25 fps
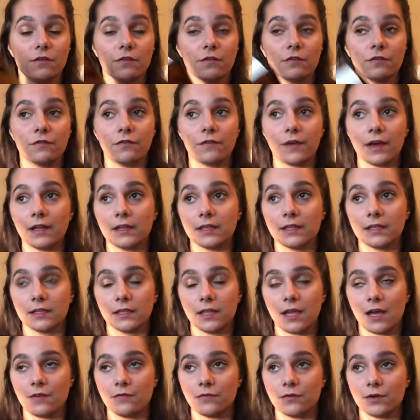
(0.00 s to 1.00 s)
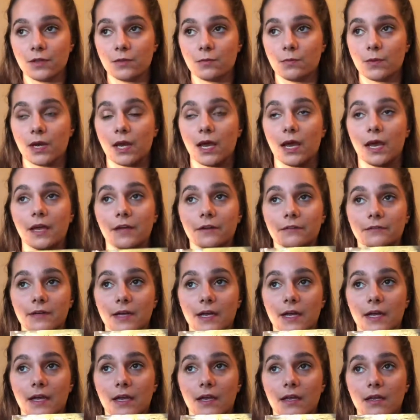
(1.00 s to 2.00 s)
fell in love with when I
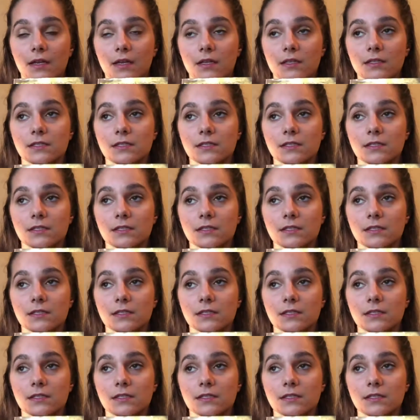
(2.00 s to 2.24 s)
read